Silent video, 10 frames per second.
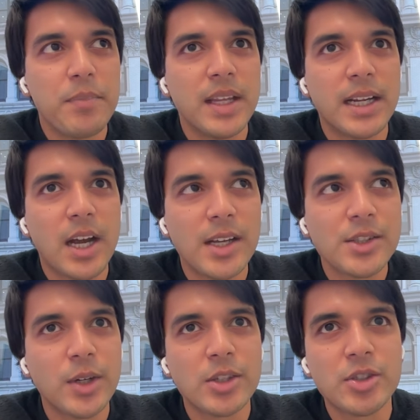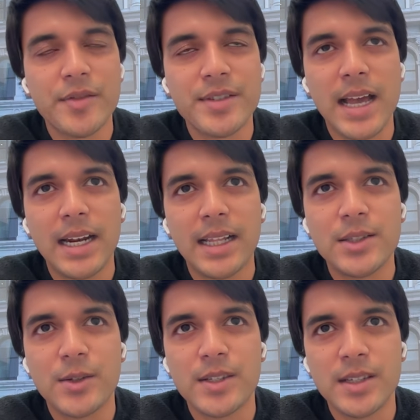the cost structure of
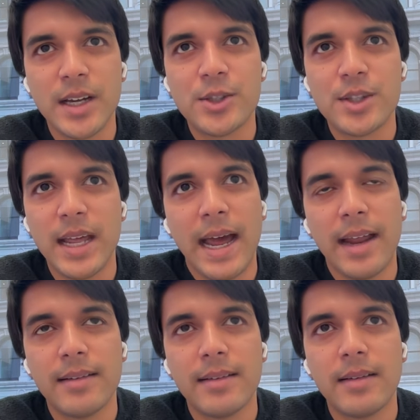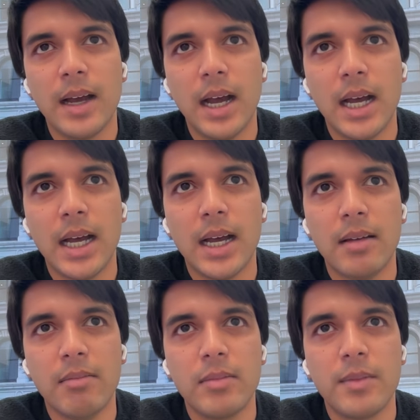satellites are such that
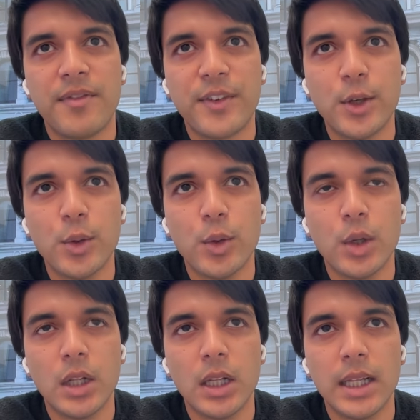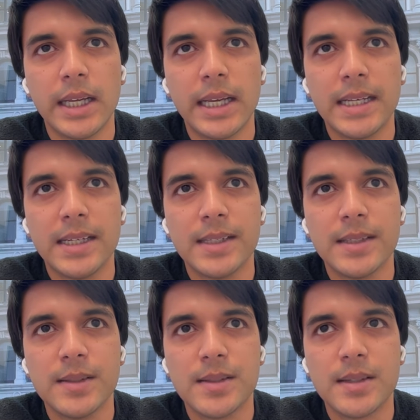Uh, fuel
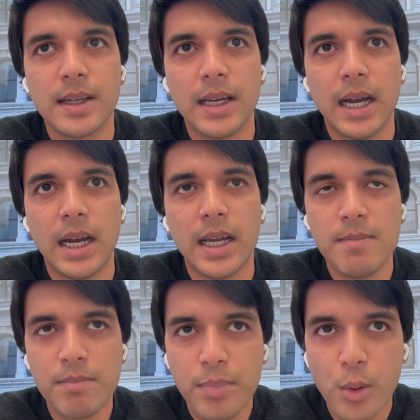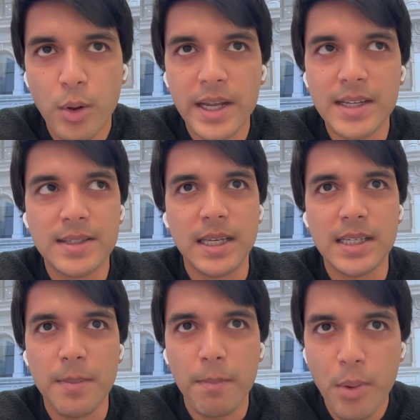is uh, import is
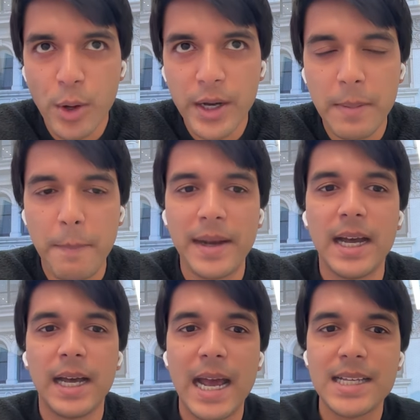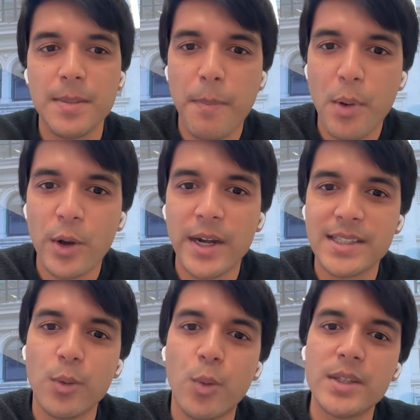is important, but not as important
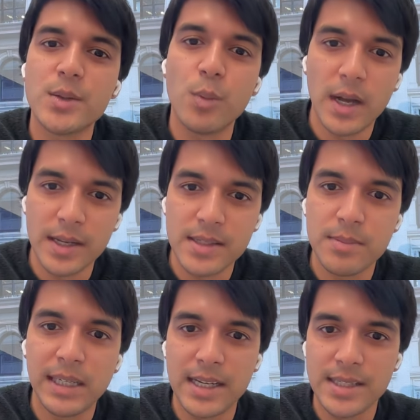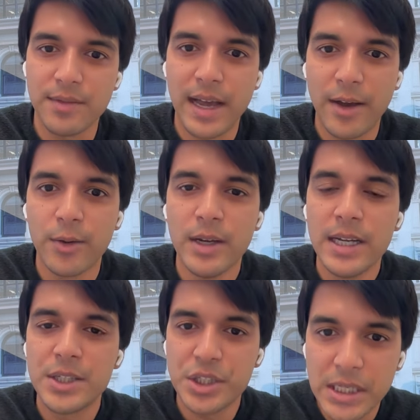as it once was because of how
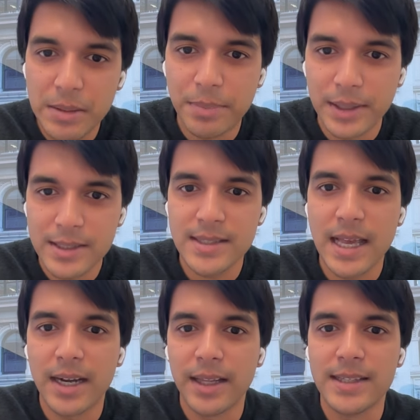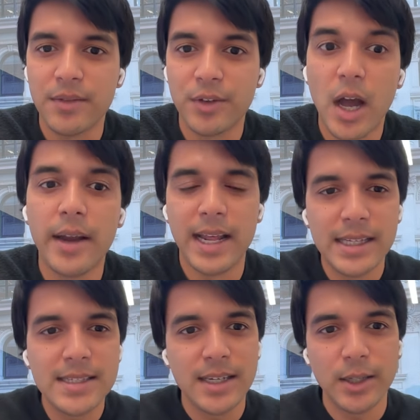cheap satellites have gotten, at
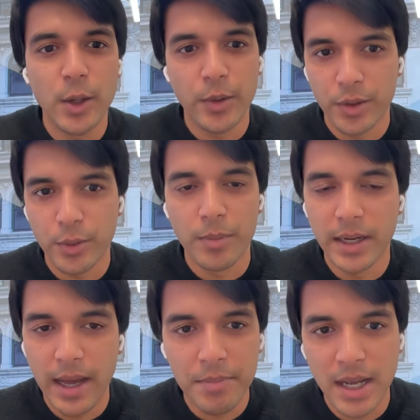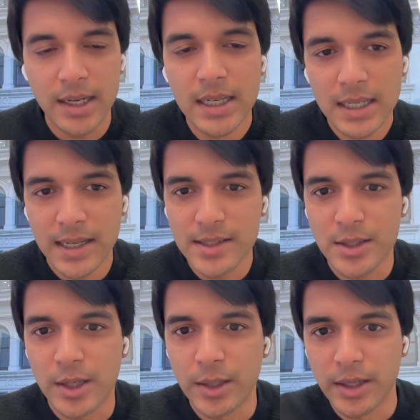least in low Earth orbit? I'm not
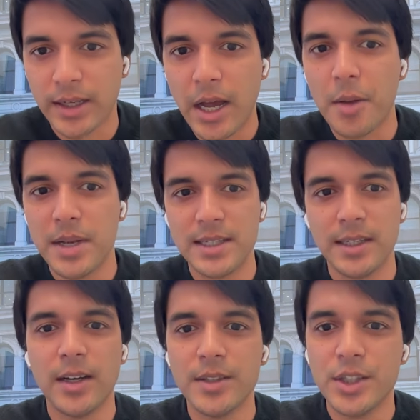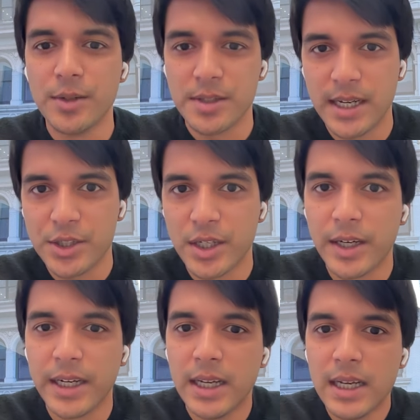necessarily commenting on
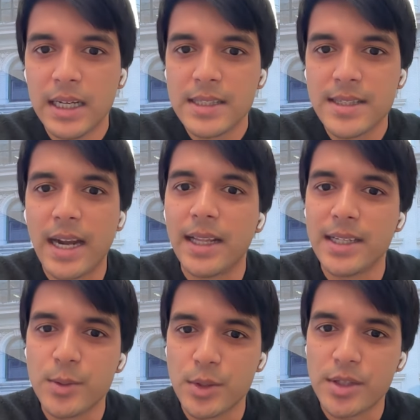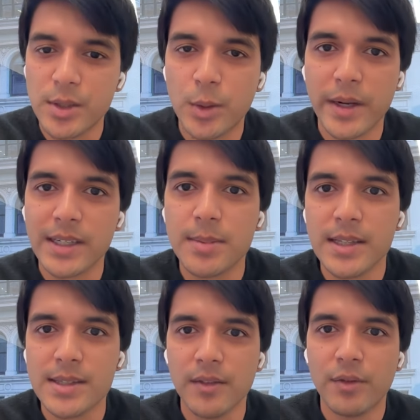geostationary satellites, which are still quite
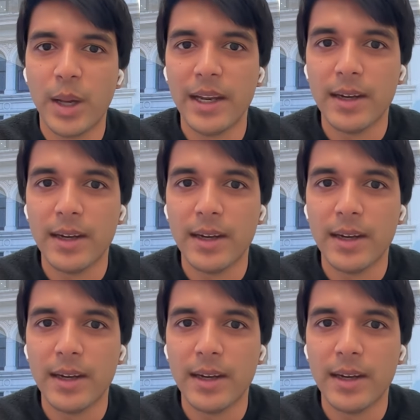expensive. But